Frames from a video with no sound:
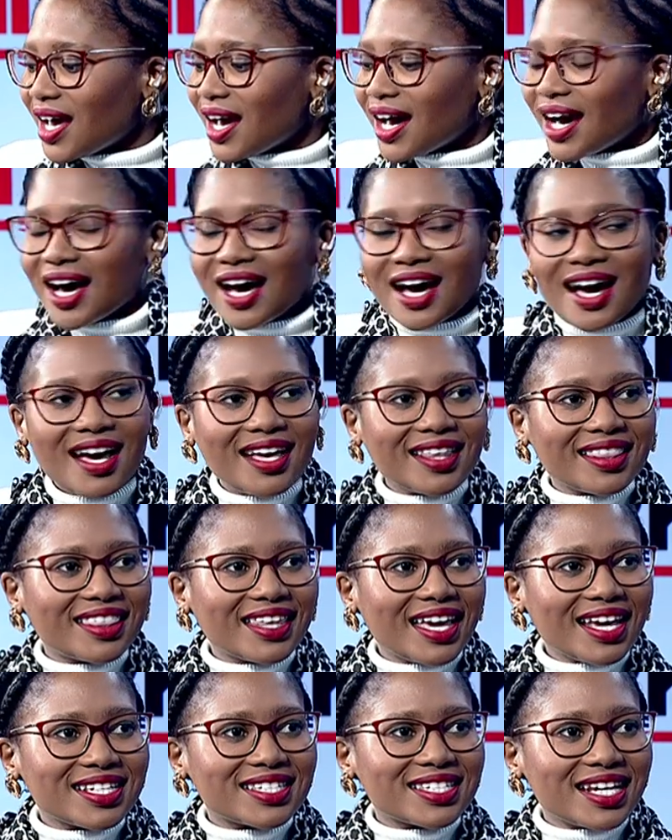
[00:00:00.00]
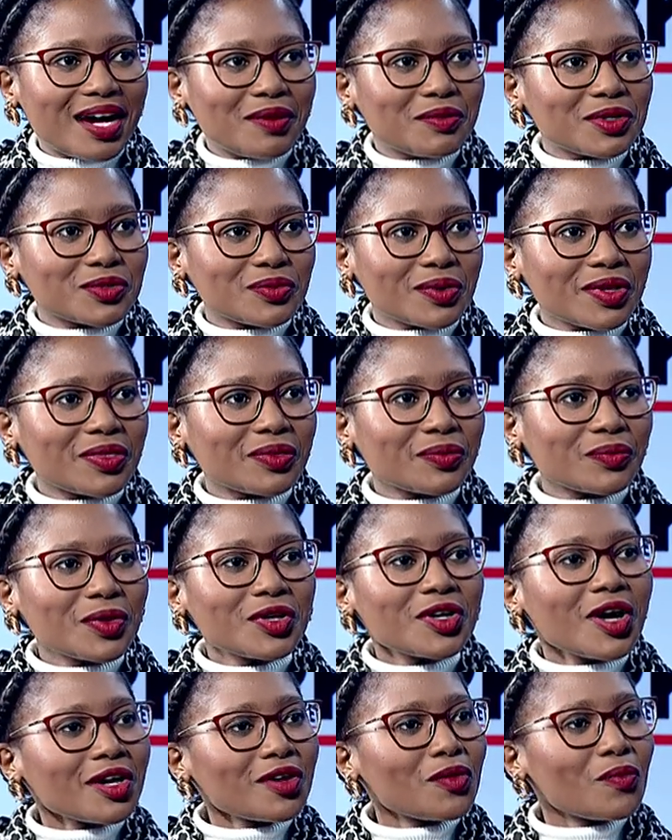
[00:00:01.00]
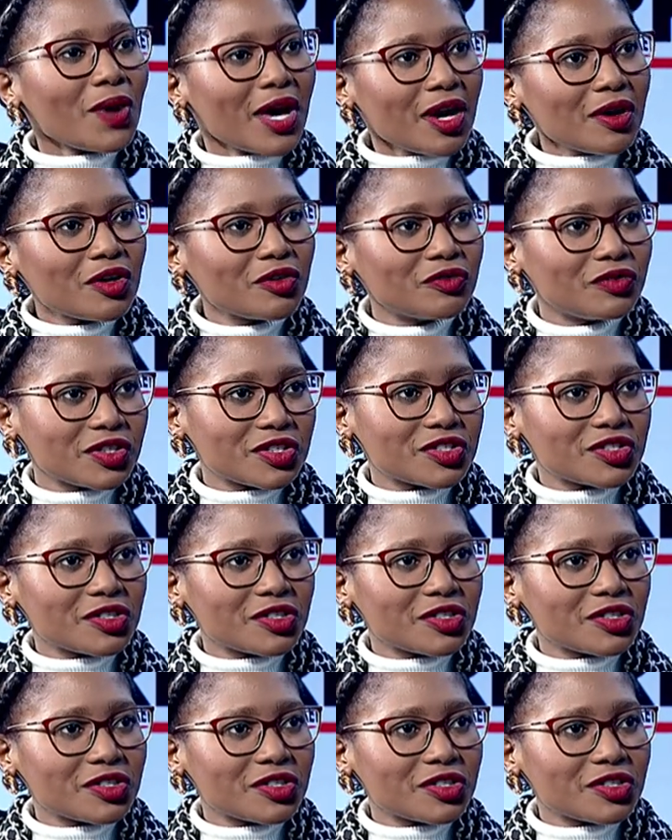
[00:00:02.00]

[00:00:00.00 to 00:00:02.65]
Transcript: that I was with were not aware of it.